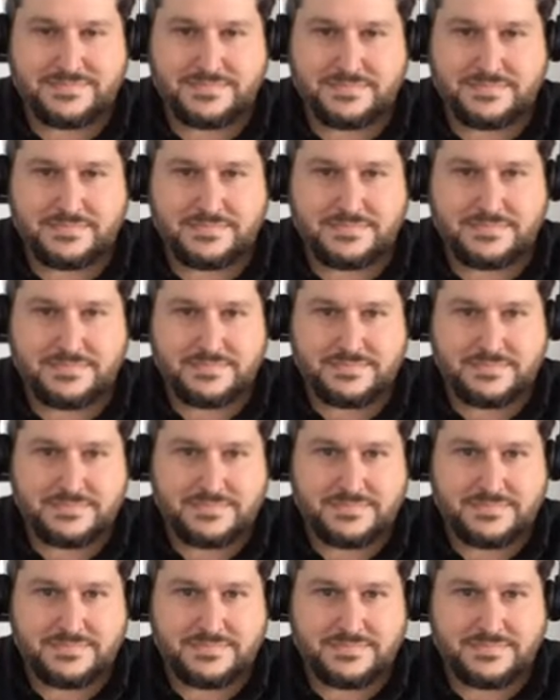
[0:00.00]

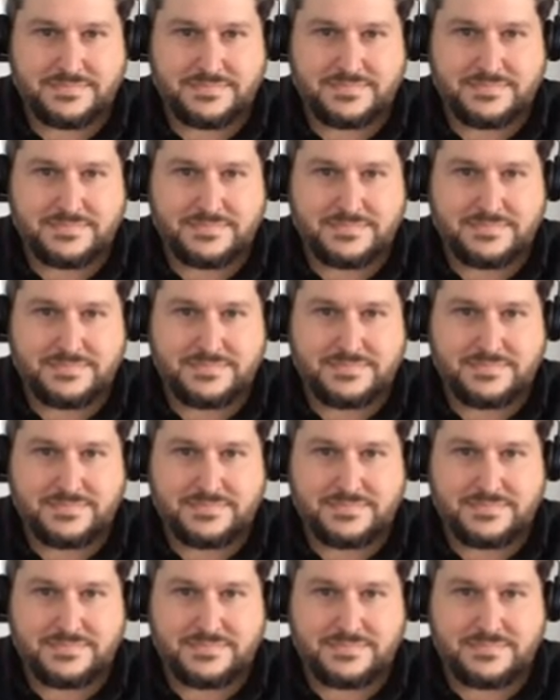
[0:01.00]

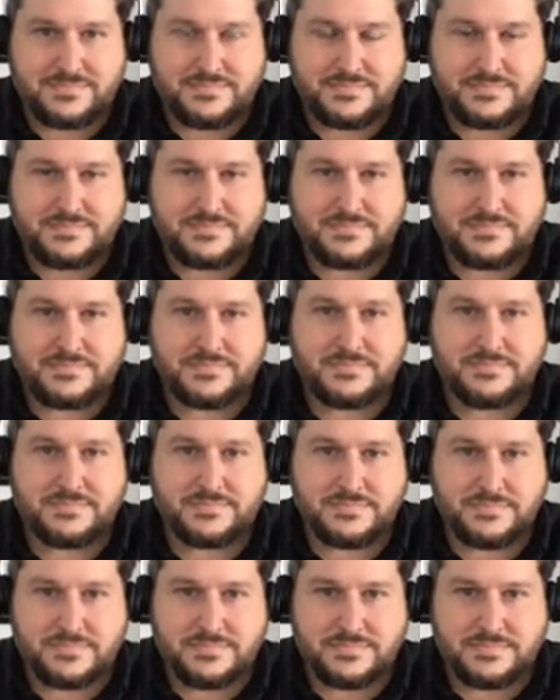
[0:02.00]

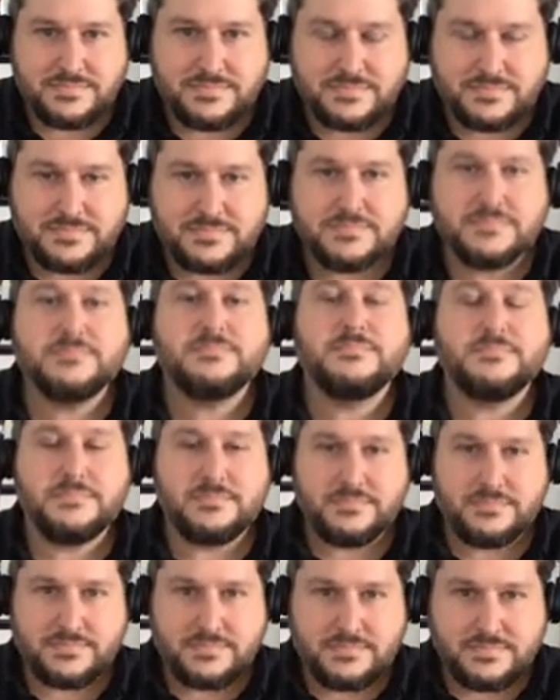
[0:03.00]

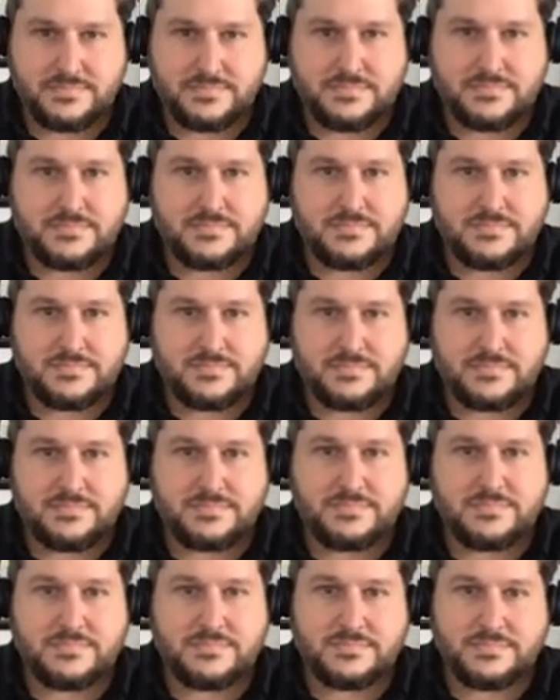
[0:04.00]

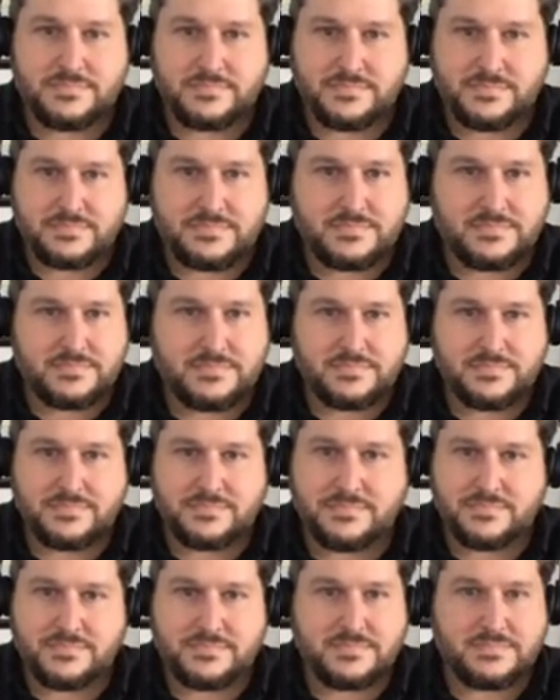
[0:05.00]

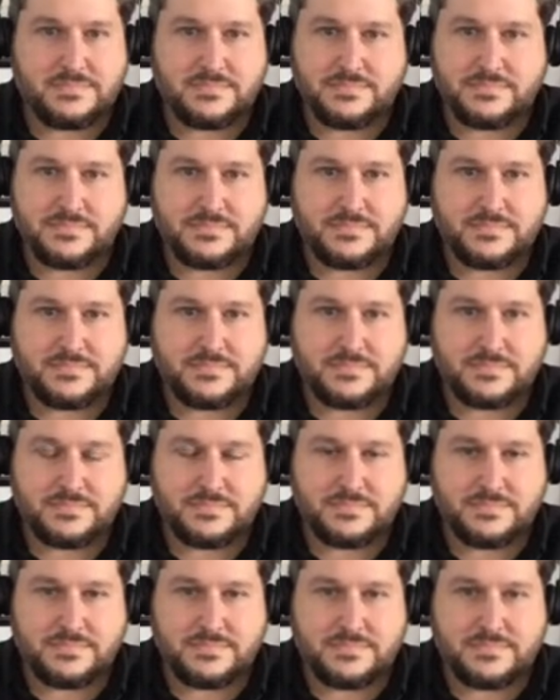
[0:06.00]

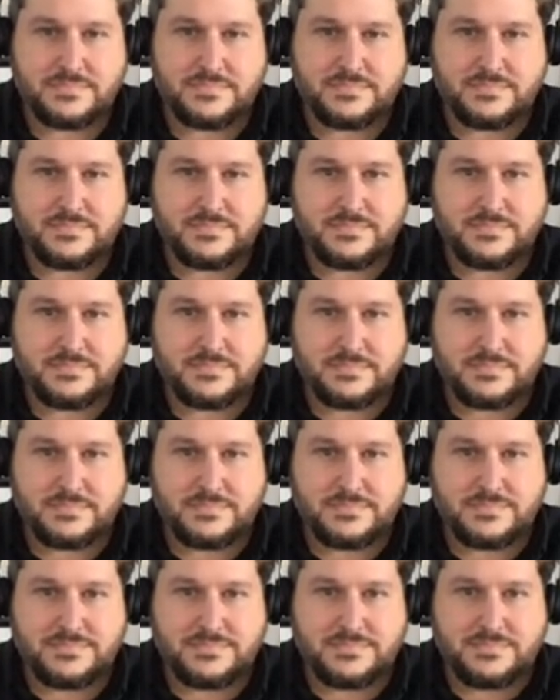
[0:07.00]
No words are spoken by the person on screen.